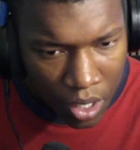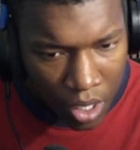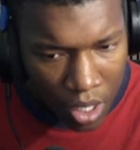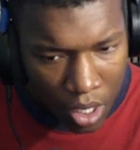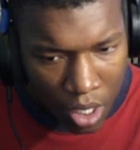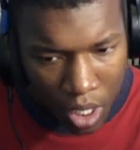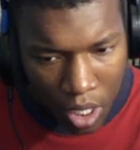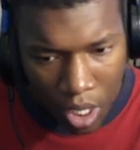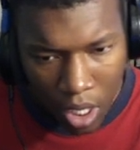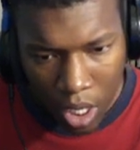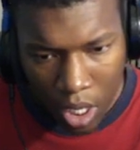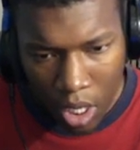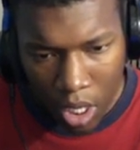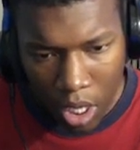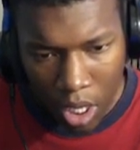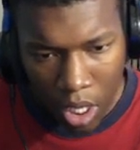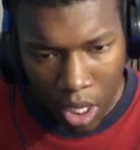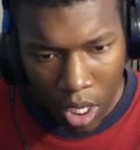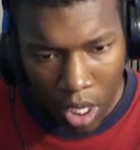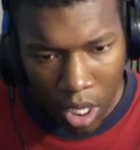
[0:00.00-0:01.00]

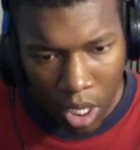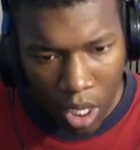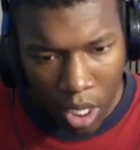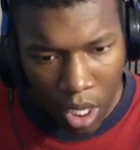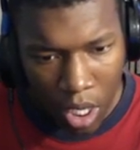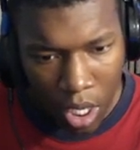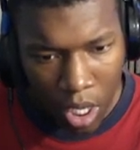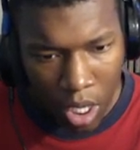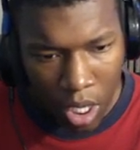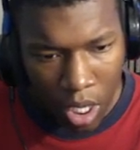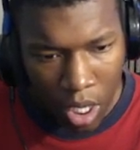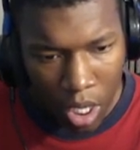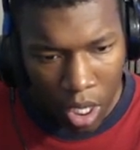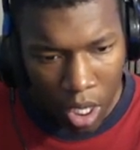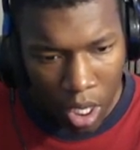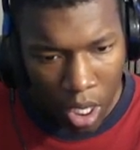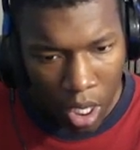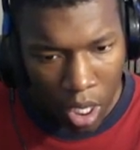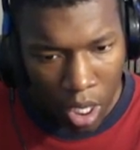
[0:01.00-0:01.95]
No one is speaking in this clip.